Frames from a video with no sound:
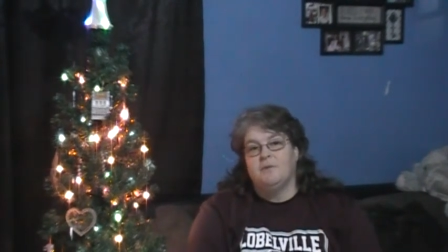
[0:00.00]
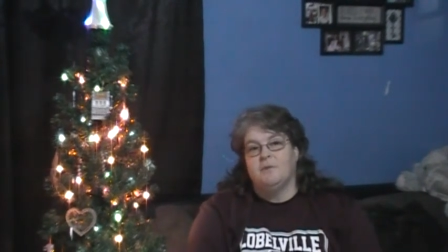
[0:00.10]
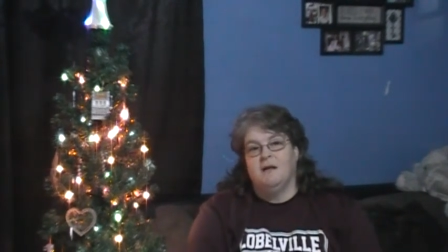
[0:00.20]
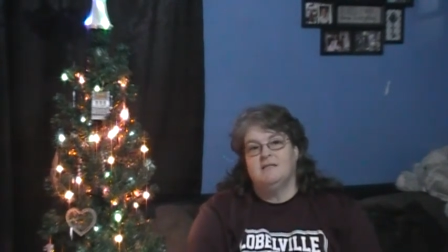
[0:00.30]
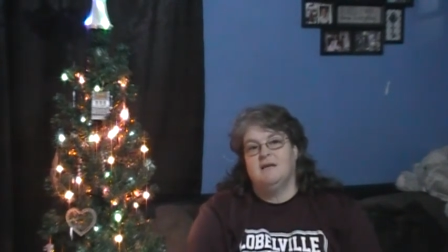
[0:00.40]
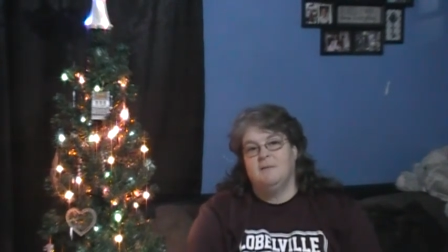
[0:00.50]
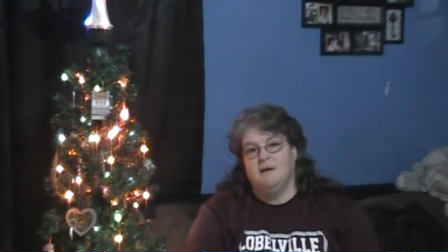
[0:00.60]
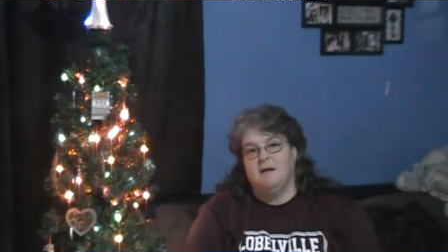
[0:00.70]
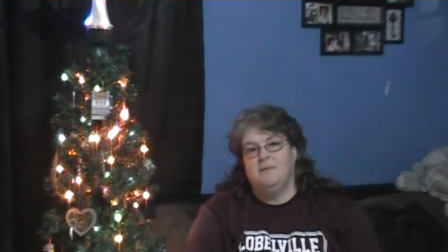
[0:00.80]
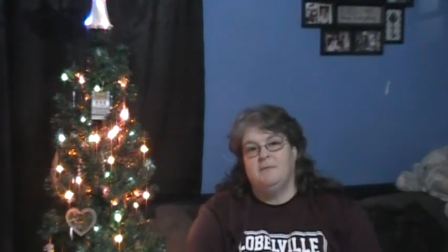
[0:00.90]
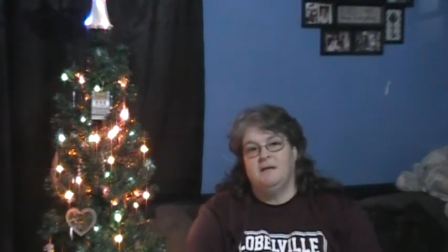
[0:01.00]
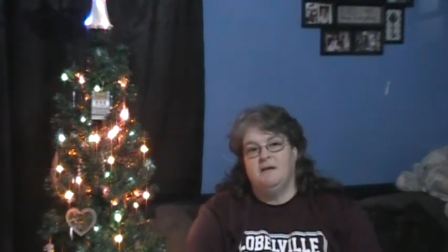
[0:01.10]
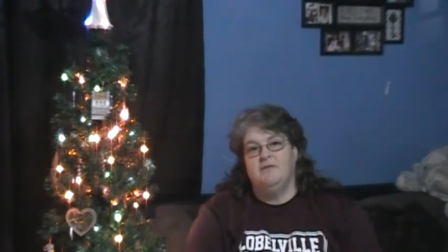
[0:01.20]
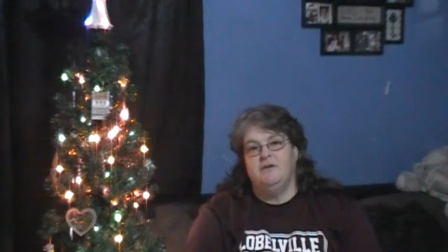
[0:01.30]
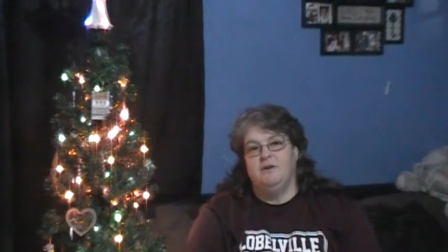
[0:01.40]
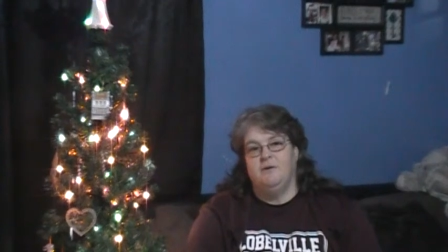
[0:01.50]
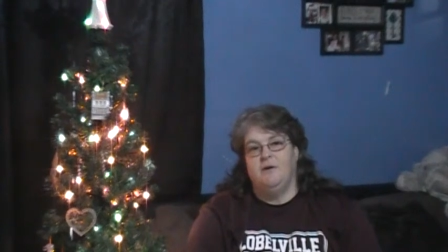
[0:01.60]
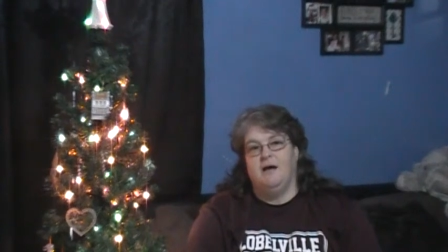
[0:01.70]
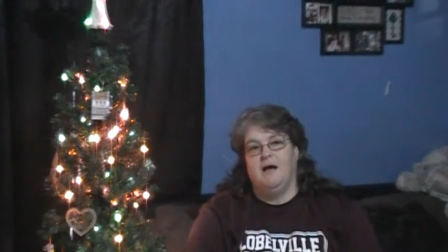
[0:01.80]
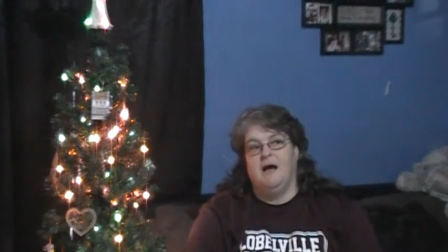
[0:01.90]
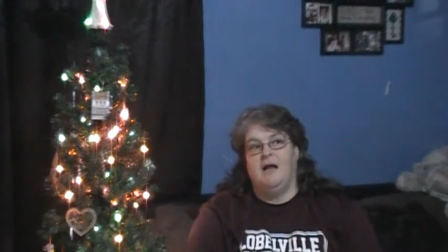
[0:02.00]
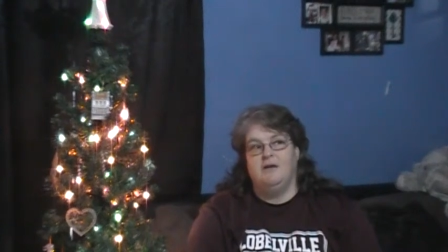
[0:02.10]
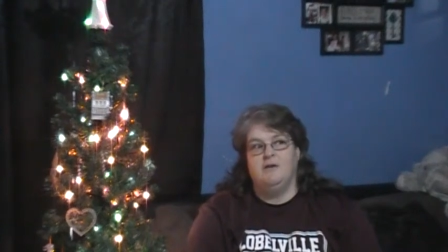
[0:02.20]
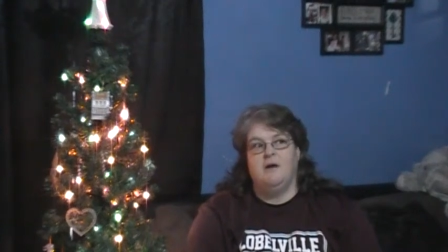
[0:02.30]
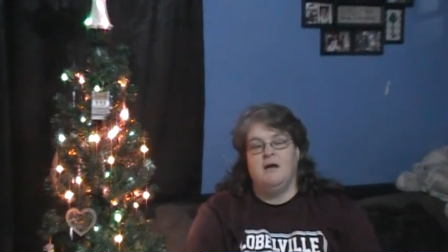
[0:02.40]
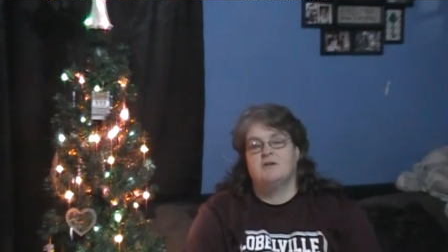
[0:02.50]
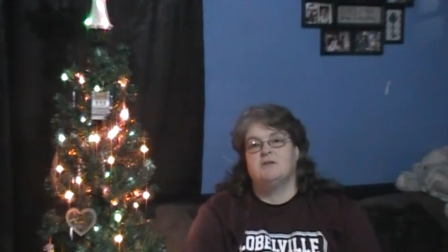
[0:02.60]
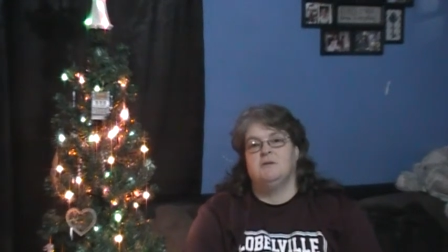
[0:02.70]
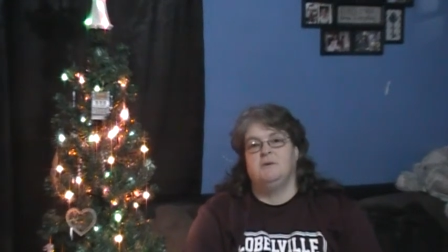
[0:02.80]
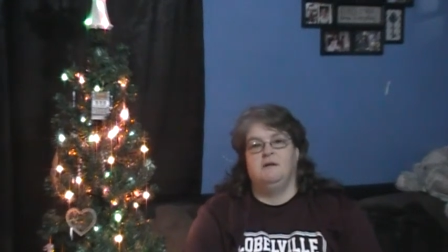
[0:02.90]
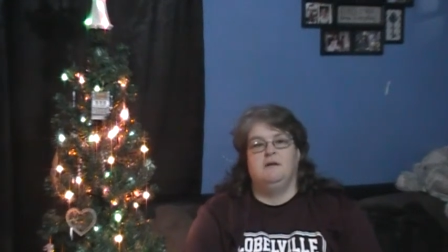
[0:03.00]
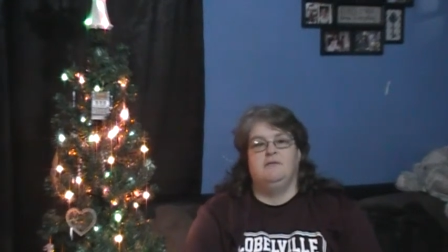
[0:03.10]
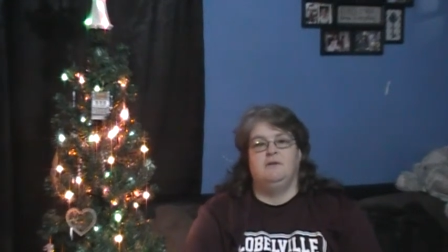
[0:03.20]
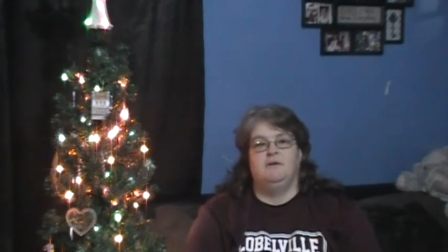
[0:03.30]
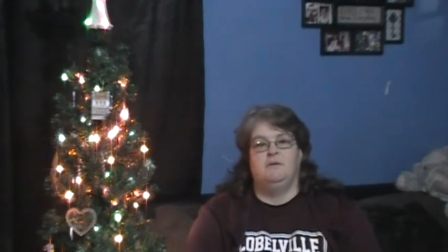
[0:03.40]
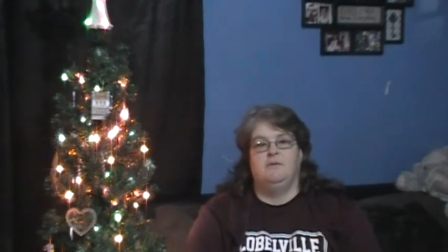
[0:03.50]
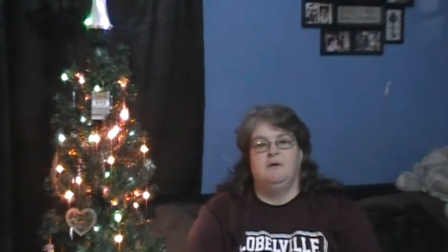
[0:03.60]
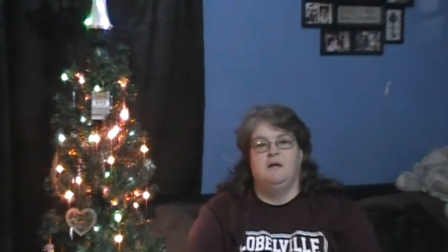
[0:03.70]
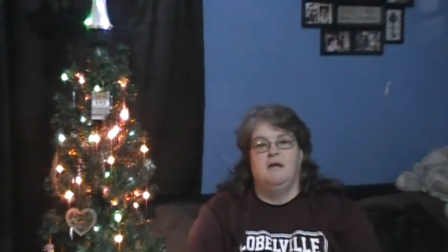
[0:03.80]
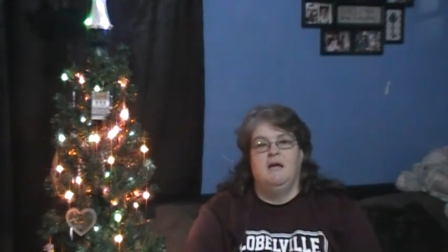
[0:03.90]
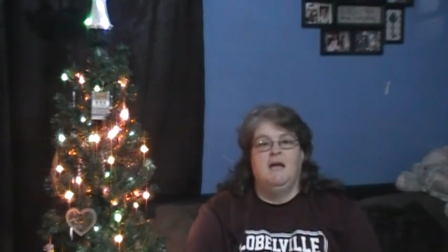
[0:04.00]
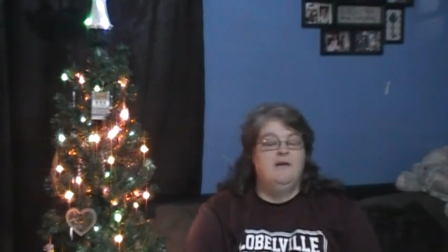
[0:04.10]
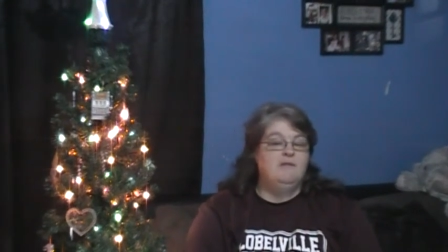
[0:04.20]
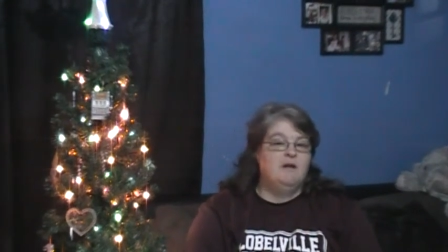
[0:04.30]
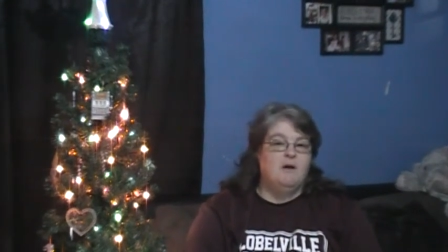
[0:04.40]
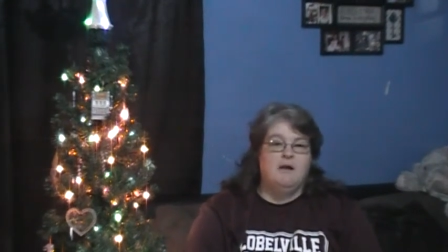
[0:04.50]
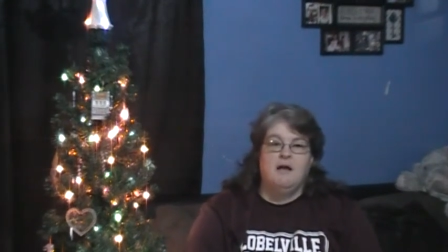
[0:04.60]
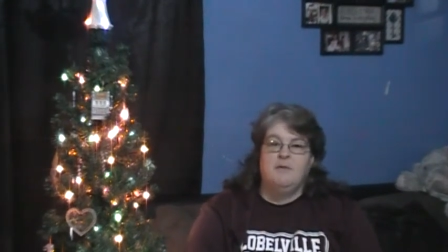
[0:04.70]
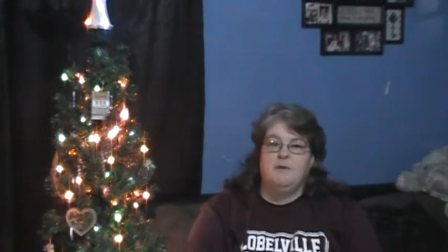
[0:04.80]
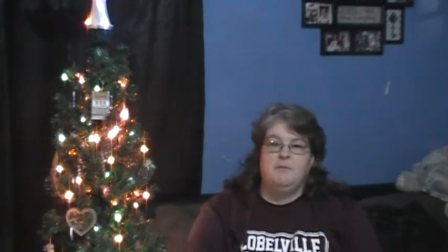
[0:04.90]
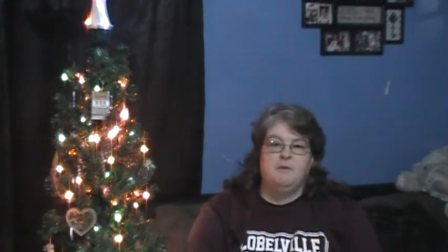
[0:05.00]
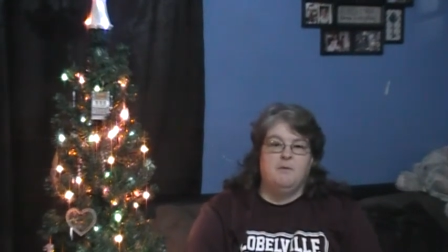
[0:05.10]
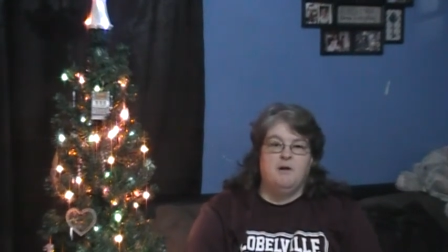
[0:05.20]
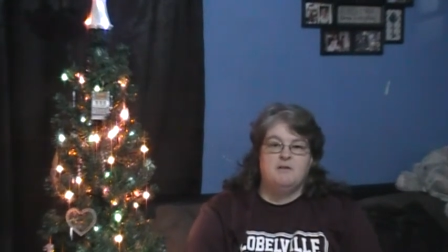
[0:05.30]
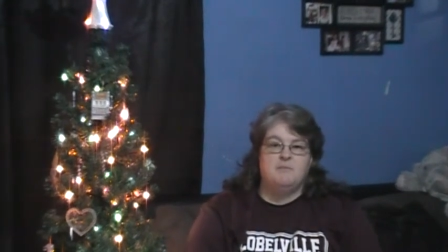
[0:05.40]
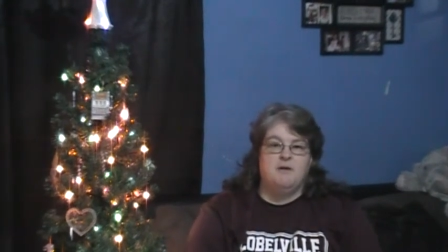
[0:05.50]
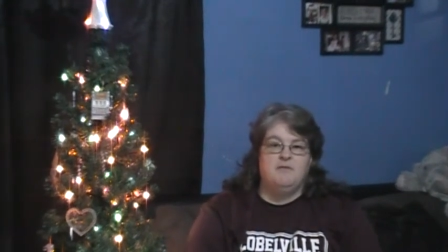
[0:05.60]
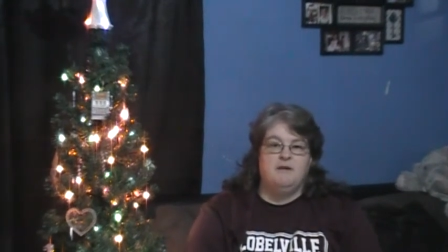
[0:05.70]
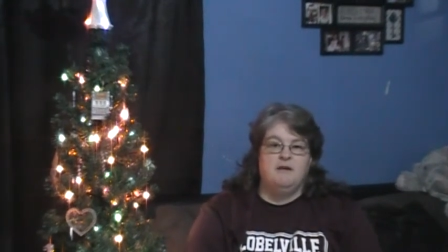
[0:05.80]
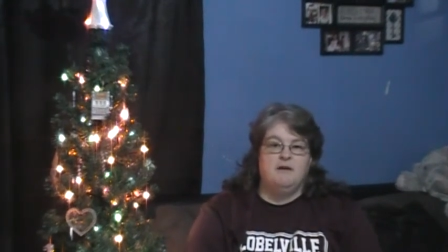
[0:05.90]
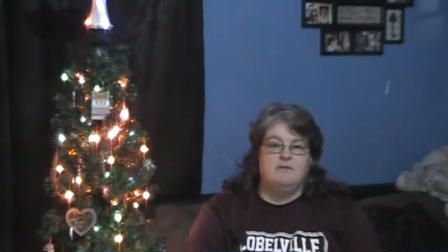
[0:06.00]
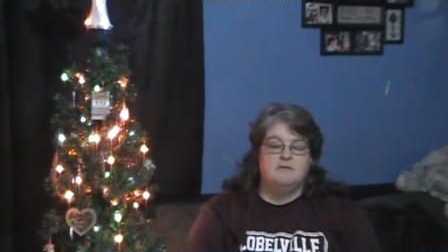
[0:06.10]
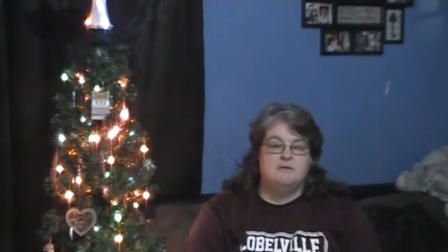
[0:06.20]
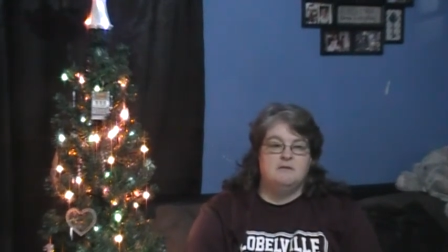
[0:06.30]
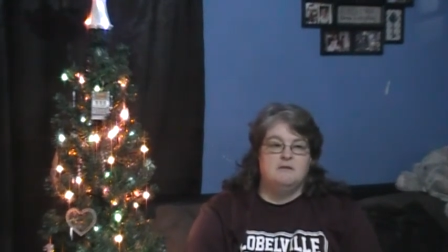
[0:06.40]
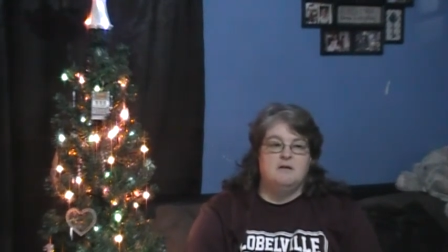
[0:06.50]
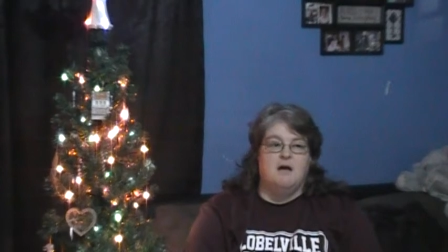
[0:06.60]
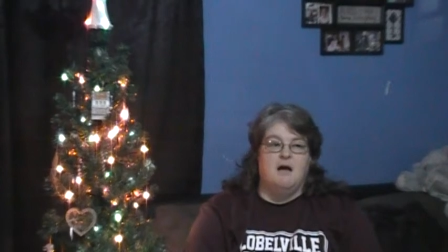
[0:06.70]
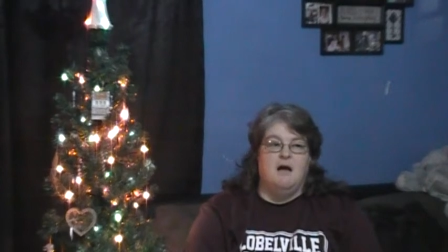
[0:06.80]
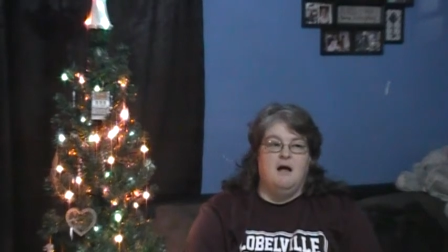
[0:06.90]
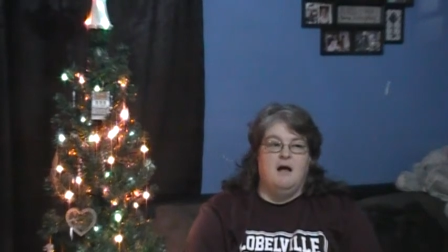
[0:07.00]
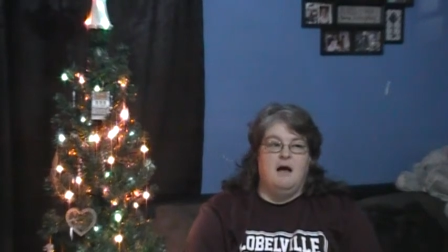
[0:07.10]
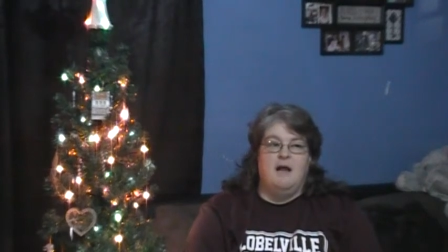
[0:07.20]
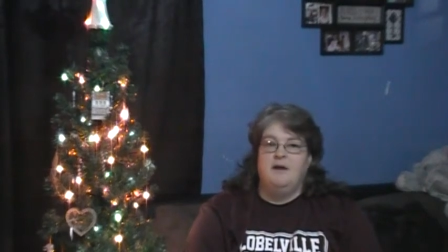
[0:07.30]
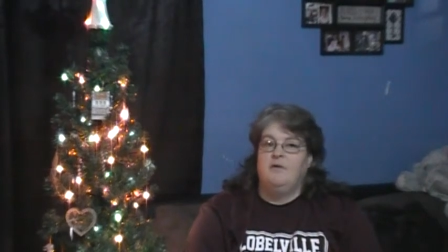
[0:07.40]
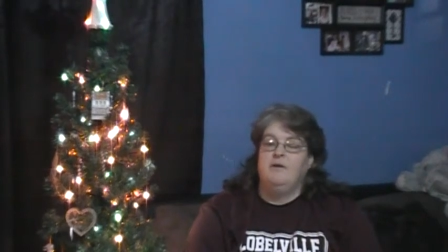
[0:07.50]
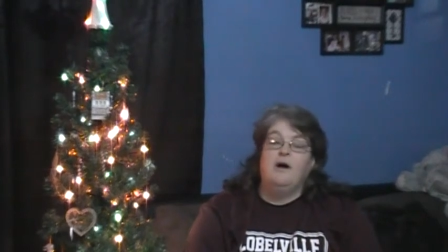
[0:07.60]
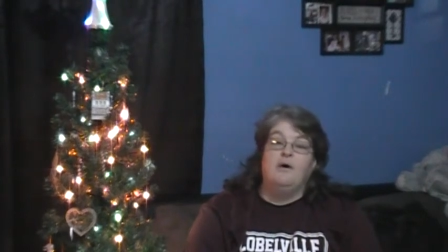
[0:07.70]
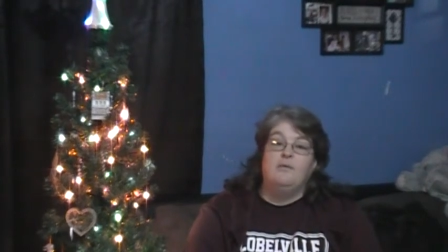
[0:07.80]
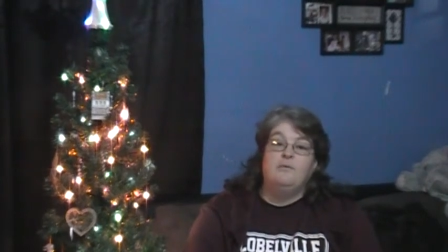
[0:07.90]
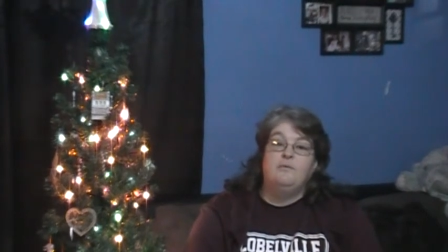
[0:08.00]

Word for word: When I say I believe in you, I do actually believe in you even though a lot of people that watch my videos, I don't know.